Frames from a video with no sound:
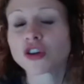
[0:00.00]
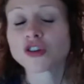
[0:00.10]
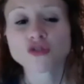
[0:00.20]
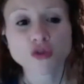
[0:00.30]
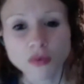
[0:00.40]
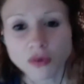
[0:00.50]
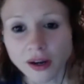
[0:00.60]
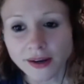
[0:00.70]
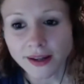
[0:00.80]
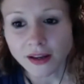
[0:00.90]
if you're
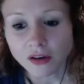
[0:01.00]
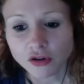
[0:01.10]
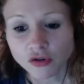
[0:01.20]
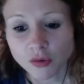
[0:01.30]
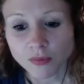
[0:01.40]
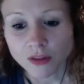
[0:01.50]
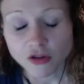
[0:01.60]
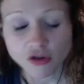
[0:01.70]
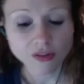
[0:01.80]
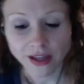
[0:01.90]
pregnant,
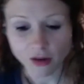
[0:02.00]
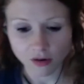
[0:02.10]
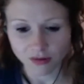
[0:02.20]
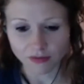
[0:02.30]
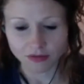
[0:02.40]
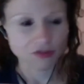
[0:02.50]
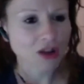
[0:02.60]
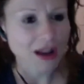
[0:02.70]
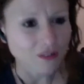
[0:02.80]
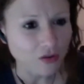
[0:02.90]
they're like,
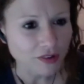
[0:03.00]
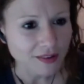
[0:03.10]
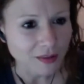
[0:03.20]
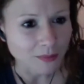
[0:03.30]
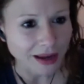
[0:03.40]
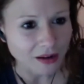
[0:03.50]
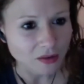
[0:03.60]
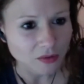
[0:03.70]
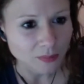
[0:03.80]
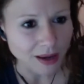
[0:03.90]
have you ever seen the back of
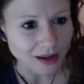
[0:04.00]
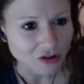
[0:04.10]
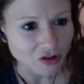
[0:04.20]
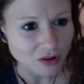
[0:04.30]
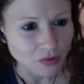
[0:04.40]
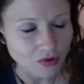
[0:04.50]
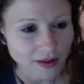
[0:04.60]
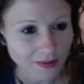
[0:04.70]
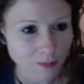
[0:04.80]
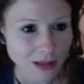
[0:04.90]
those packages where it's like
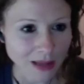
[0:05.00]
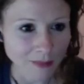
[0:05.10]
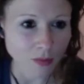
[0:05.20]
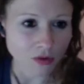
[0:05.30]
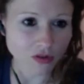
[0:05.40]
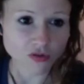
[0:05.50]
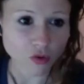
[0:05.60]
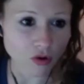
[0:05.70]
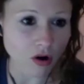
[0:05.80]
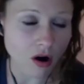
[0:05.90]
the baby with
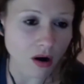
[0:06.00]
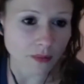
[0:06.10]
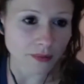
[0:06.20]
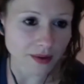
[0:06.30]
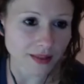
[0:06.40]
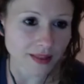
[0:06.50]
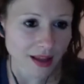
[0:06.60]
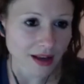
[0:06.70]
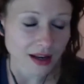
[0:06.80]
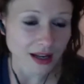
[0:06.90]
4 arms and
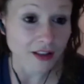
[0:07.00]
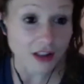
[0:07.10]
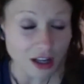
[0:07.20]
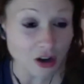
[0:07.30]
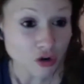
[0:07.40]
then in your